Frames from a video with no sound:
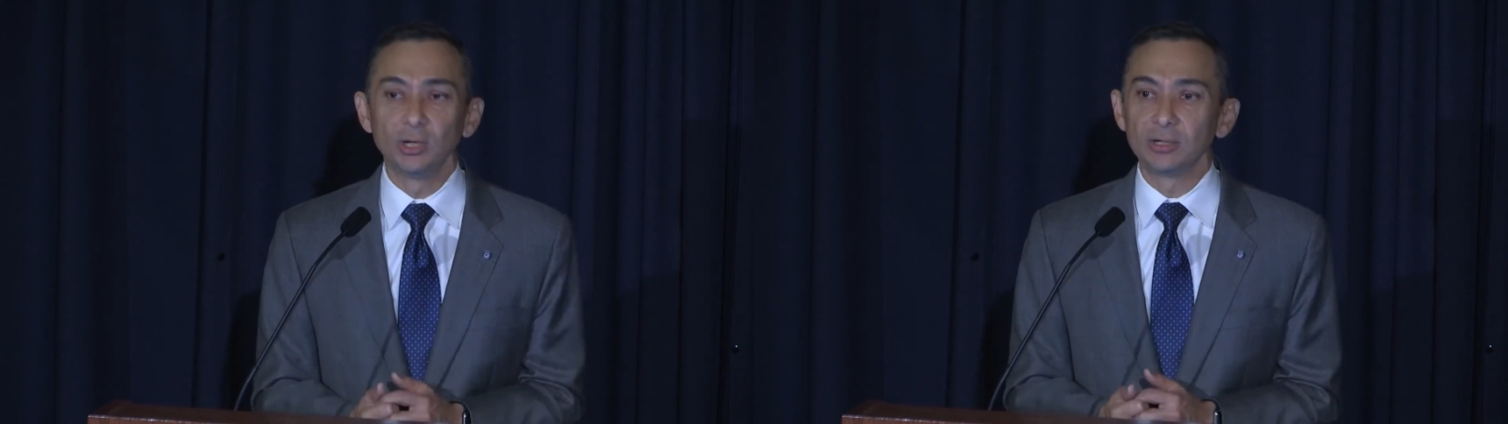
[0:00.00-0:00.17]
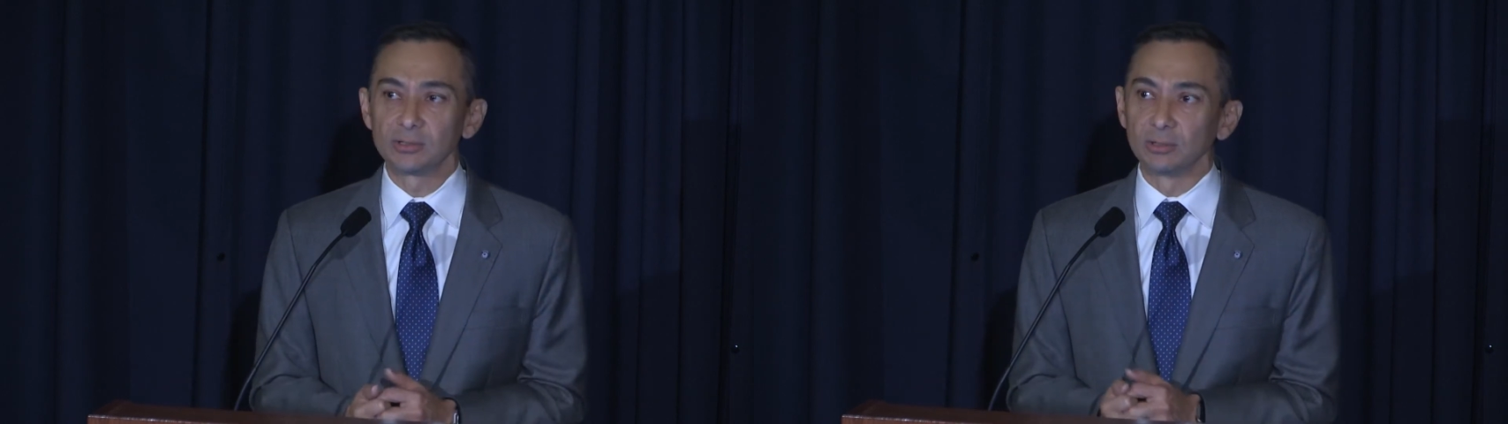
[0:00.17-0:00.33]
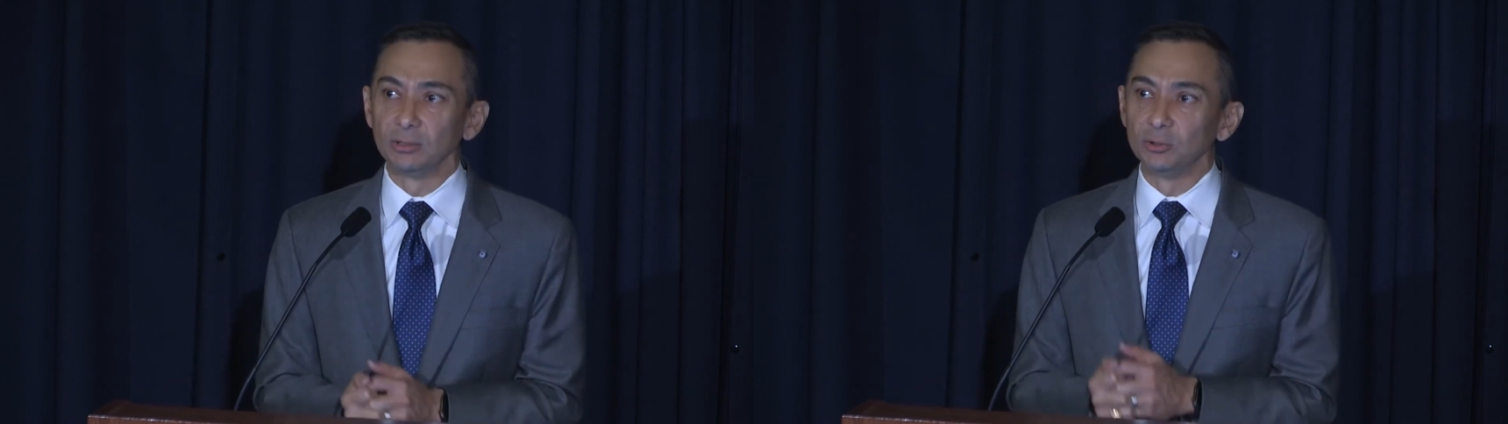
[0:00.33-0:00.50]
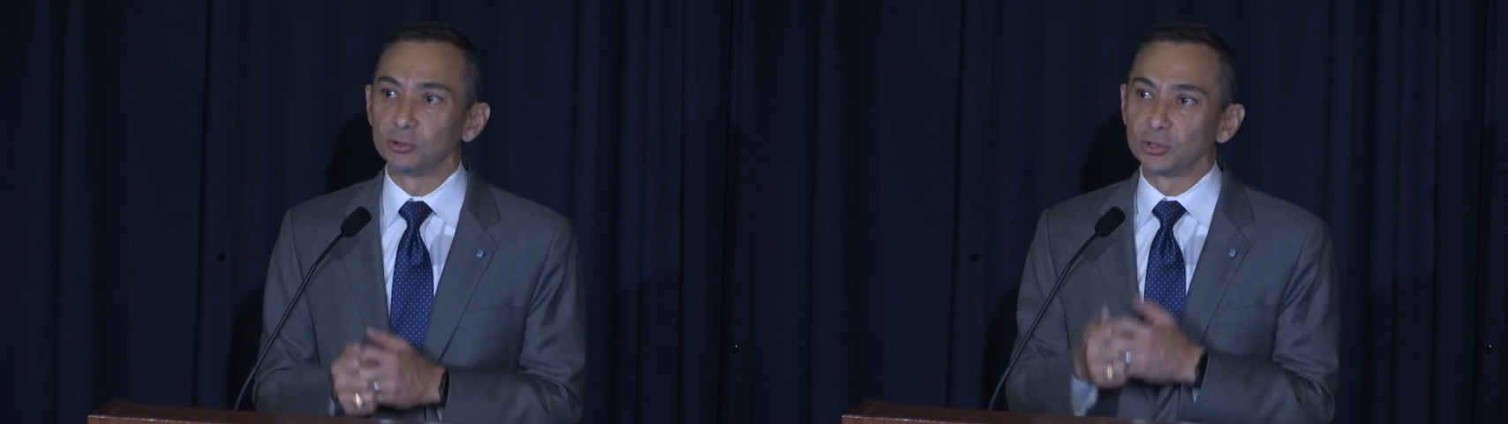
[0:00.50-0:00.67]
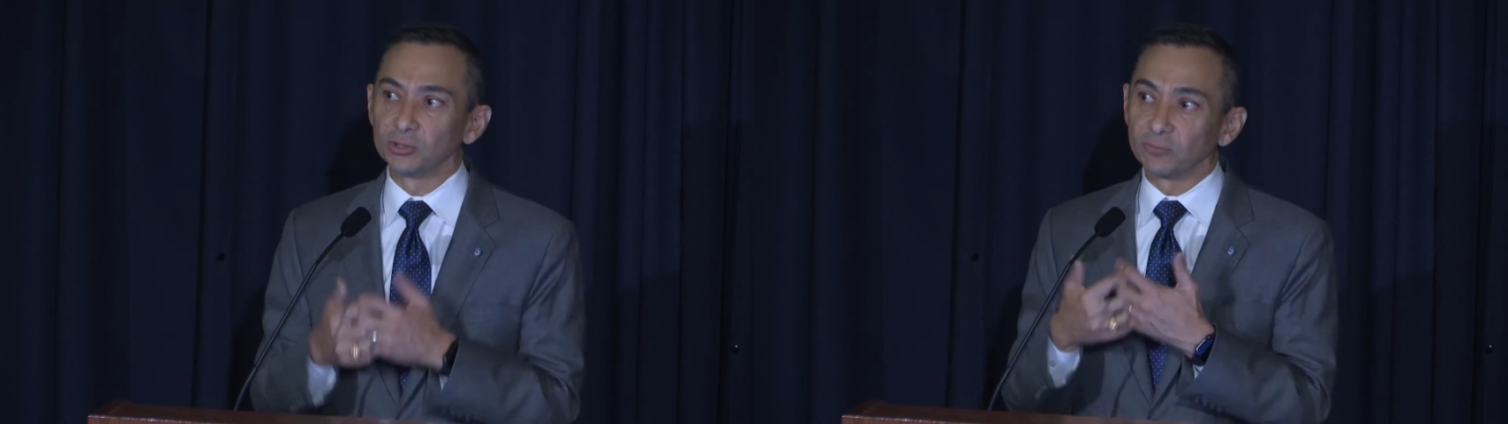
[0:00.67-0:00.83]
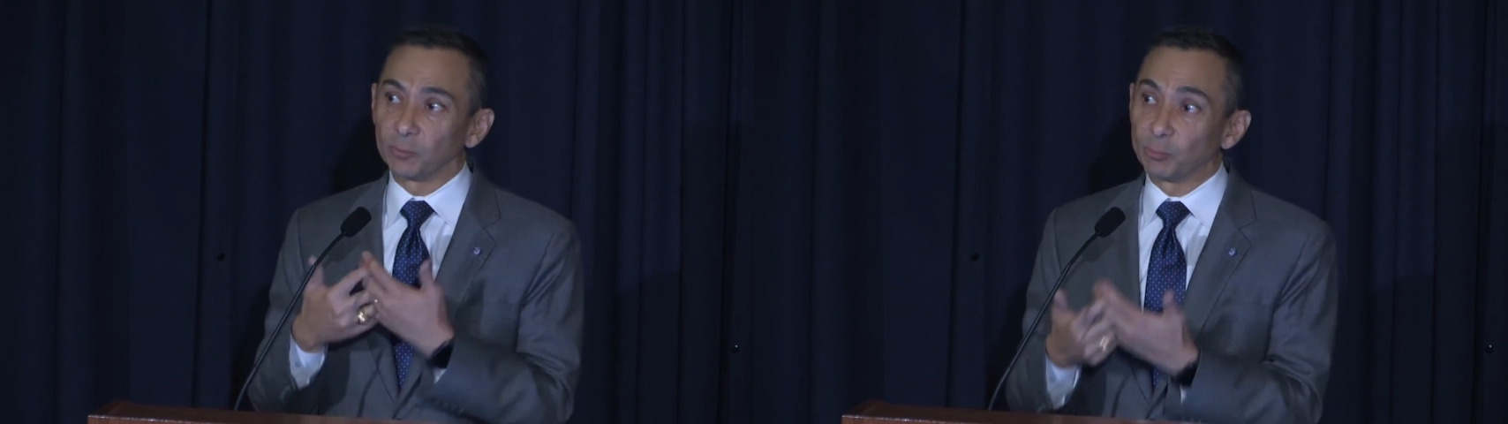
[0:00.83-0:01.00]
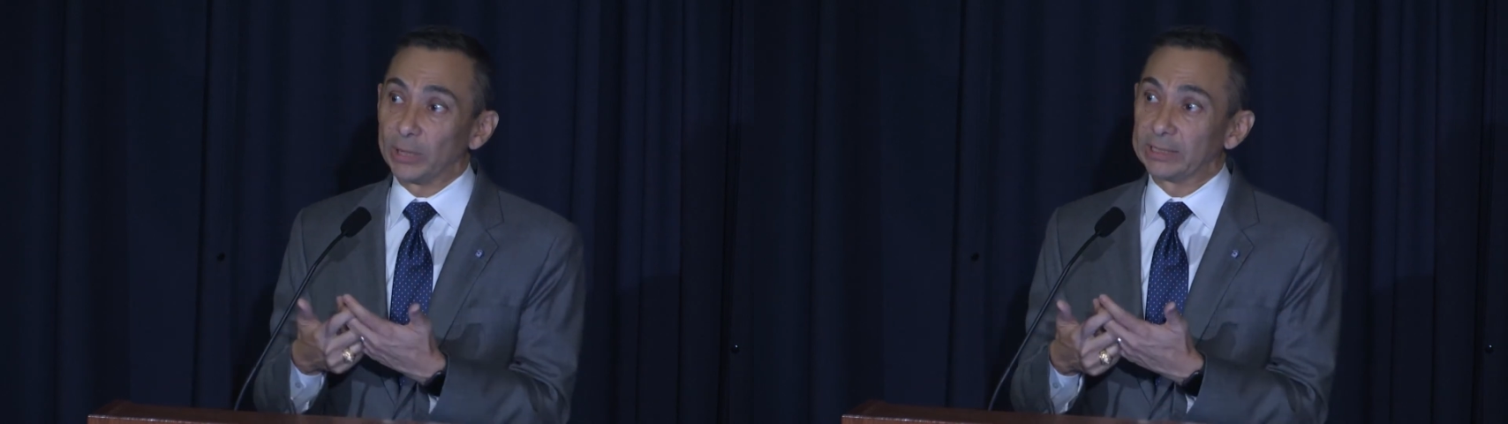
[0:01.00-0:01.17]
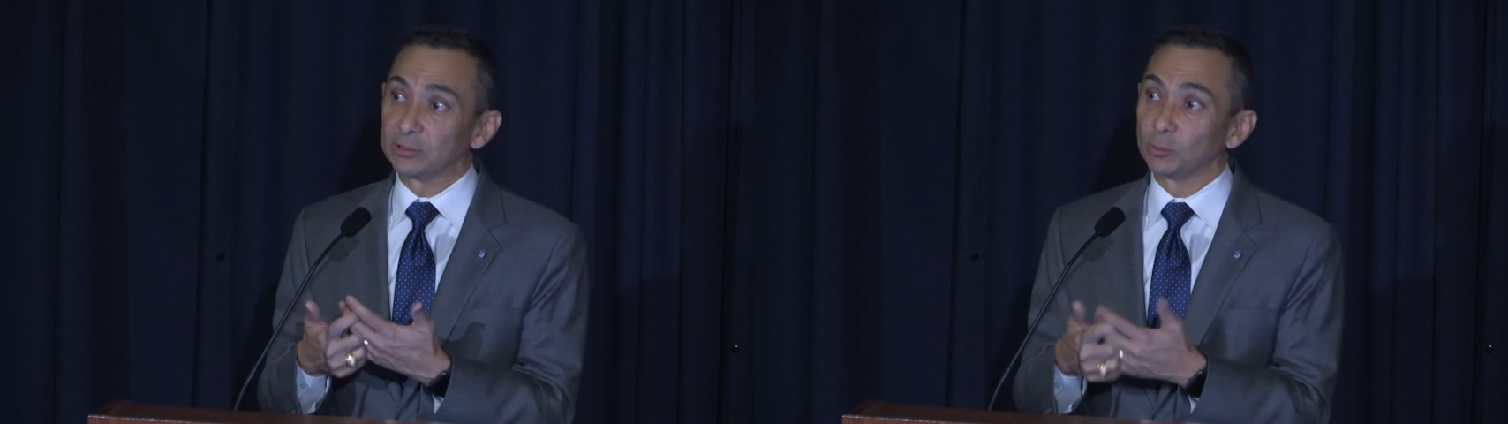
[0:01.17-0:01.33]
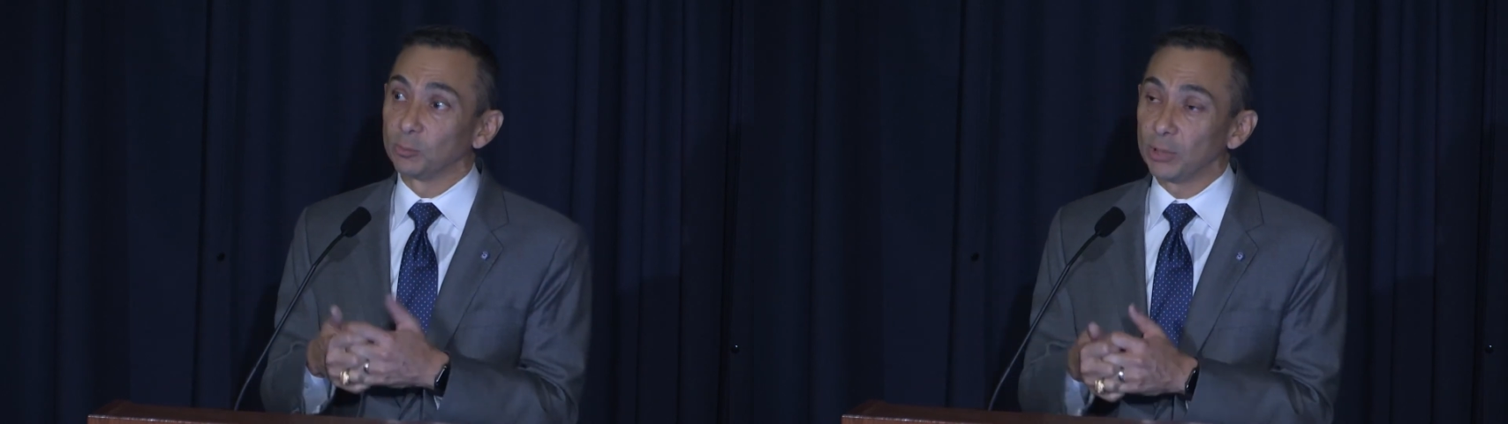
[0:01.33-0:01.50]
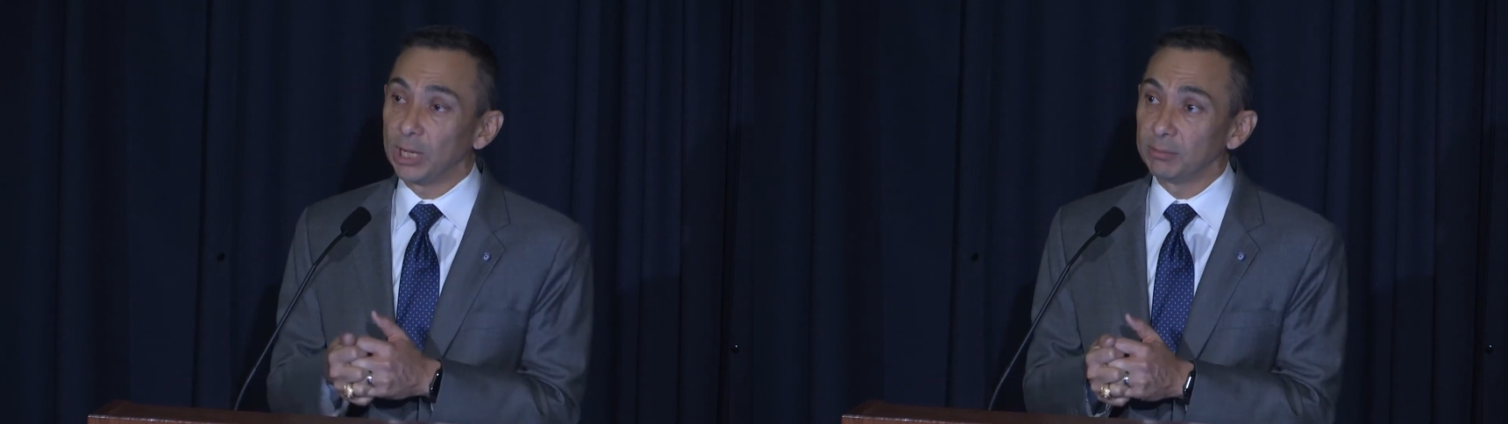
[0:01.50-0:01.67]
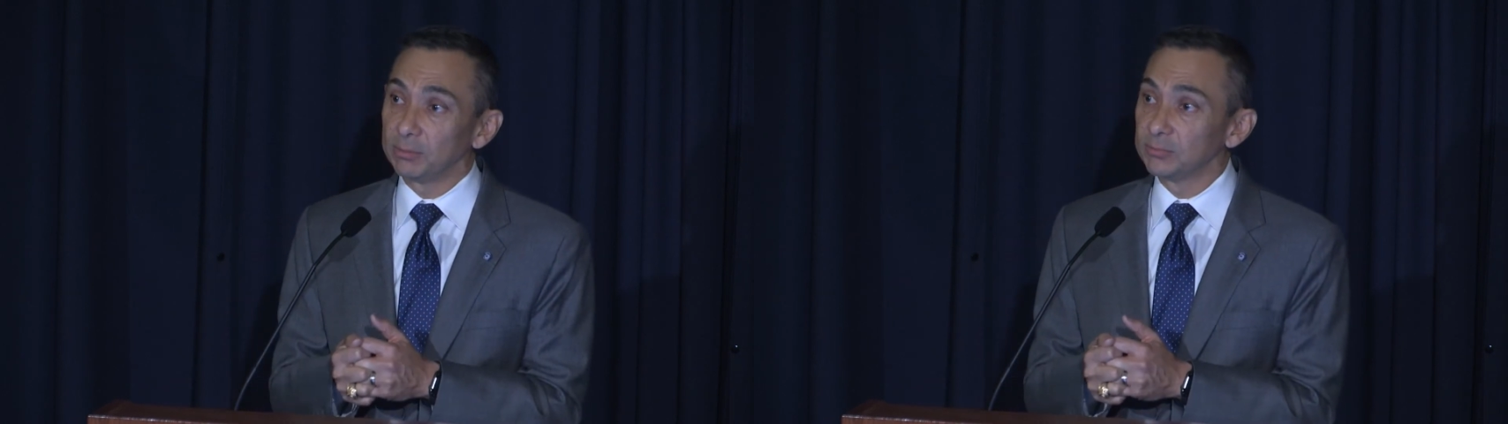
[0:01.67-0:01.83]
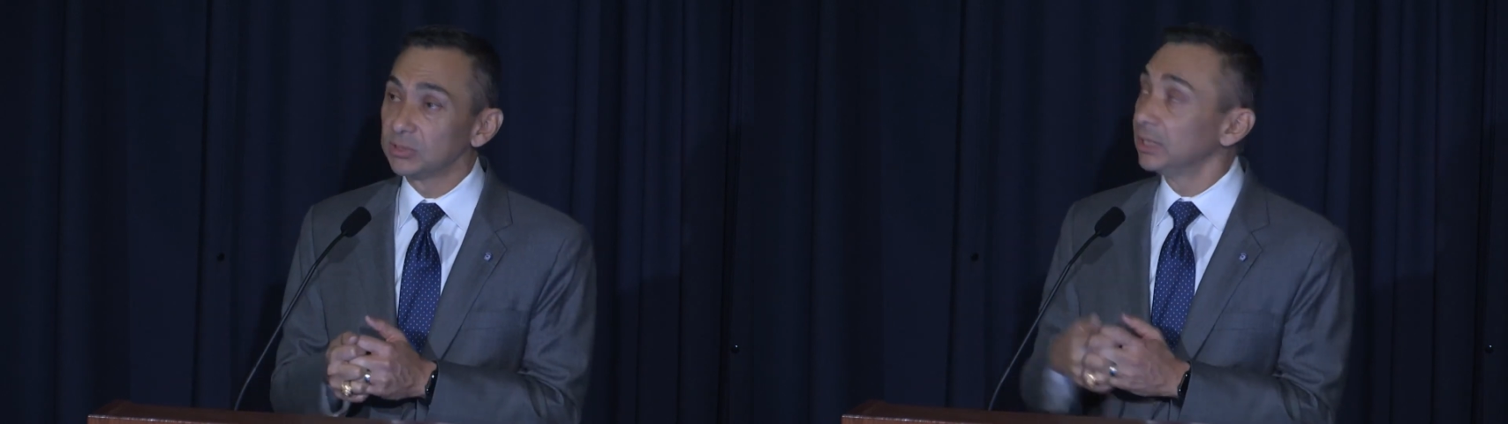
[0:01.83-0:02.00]
solutions for practical
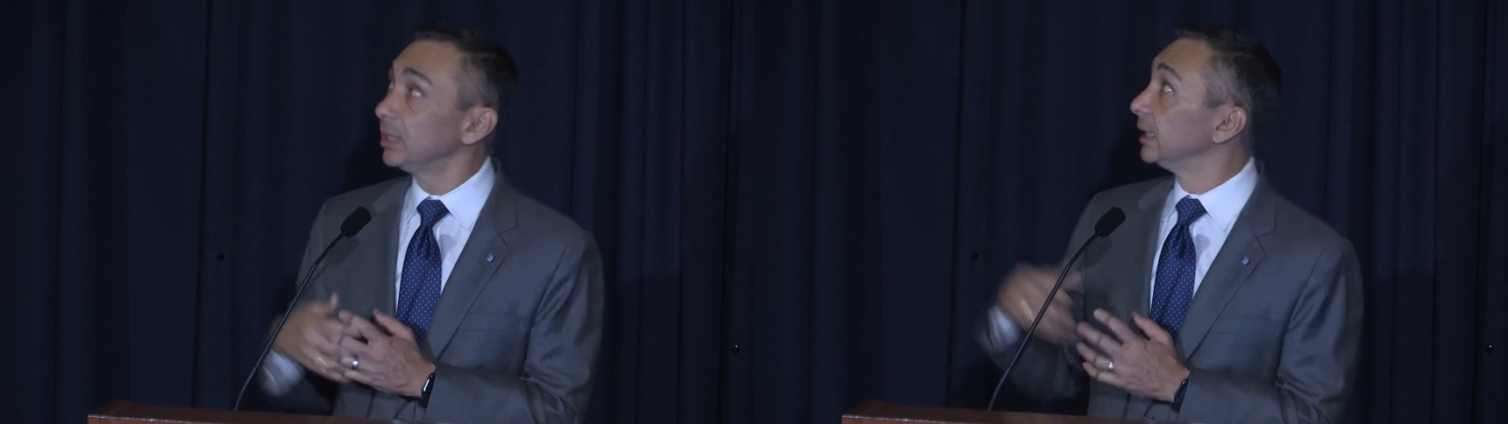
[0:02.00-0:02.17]
problems.